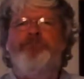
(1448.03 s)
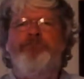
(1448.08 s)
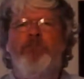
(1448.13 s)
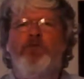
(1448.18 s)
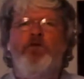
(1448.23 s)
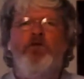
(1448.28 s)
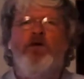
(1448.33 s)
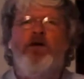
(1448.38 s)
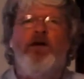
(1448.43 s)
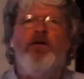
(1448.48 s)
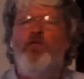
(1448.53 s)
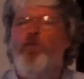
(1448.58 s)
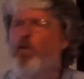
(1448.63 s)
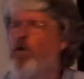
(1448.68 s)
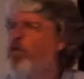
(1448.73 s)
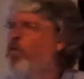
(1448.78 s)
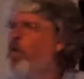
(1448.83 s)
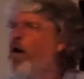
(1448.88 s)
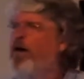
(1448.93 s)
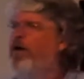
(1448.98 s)
look at
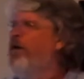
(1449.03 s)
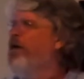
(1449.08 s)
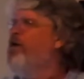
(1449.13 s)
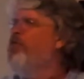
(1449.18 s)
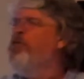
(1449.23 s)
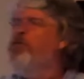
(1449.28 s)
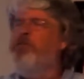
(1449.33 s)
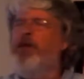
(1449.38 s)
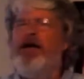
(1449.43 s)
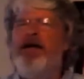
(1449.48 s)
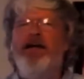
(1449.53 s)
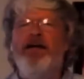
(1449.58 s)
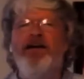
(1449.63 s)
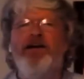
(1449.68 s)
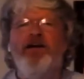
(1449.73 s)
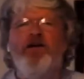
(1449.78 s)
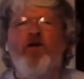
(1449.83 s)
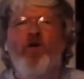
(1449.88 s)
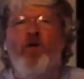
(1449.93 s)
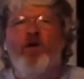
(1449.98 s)
well, where to even begin
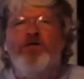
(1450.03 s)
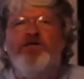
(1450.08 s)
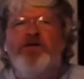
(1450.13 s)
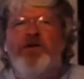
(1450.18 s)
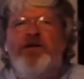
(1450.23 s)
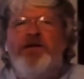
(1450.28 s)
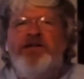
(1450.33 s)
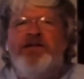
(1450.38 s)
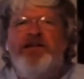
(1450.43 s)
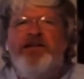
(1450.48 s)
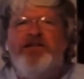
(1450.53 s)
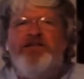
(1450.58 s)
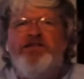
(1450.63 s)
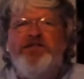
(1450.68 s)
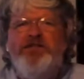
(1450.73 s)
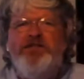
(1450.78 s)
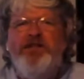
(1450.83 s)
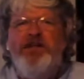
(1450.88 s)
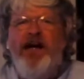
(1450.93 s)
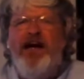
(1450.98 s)
in a course like
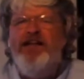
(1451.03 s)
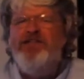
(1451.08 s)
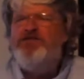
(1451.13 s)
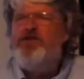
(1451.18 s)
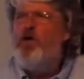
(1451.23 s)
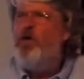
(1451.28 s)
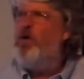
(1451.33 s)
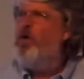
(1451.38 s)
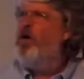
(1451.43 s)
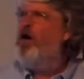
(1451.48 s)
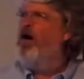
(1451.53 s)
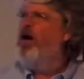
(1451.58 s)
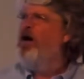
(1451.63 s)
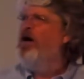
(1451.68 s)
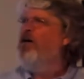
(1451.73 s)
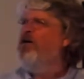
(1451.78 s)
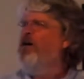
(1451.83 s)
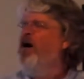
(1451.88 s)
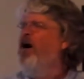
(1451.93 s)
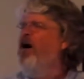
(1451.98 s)
this. And so
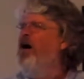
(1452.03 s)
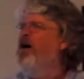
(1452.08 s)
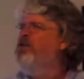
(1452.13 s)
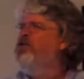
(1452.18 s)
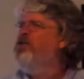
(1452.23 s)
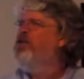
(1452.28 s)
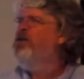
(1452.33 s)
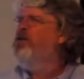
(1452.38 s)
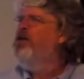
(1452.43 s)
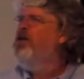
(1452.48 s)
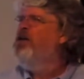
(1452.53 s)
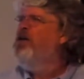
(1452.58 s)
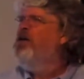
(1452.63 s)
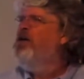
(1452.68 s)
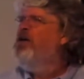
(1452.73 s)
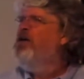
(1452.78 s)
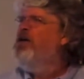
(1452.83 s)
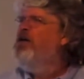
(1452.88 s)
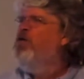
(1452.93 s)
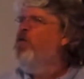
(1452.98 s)
oh gosh,
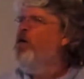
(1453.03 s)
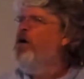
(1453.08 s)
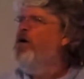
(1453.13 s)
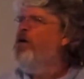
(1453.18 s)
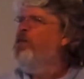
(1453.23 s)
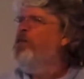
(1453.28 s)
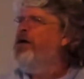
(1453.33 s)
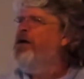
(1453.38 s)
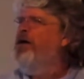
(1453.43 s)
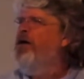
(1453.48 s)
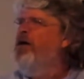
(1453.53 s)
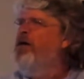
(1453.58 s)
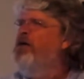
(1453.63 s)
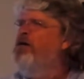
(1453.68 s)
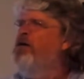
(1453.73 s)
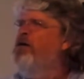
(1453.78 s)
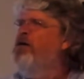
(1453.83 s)
where to begin?